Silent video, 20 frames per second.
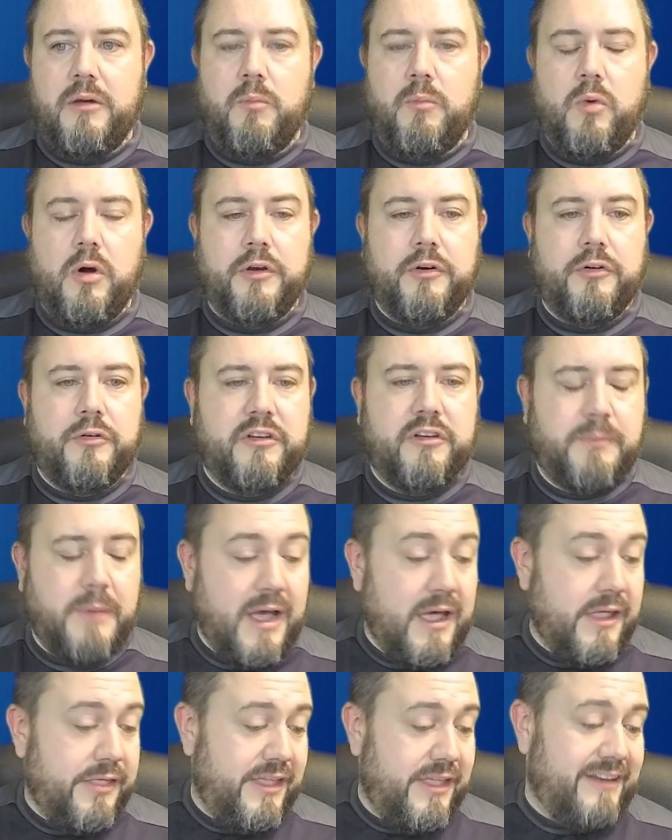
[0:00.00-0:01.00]
Wanderers. But
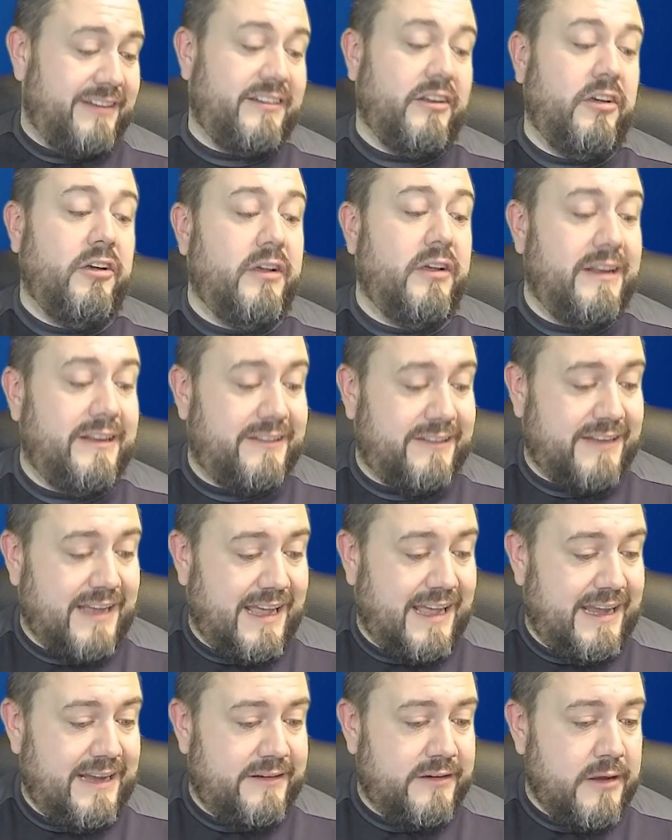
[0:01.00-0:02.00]
at this early
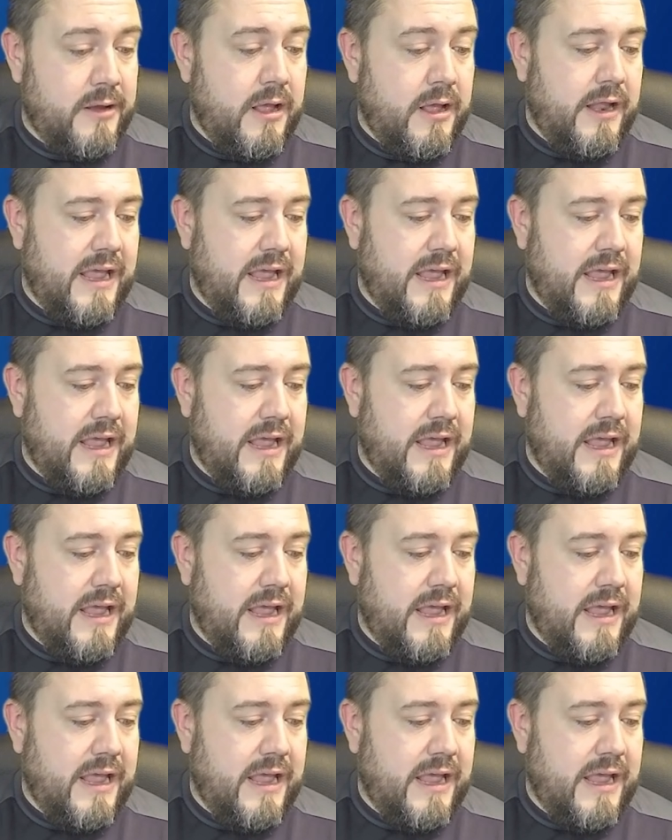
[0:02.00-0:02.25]
stage,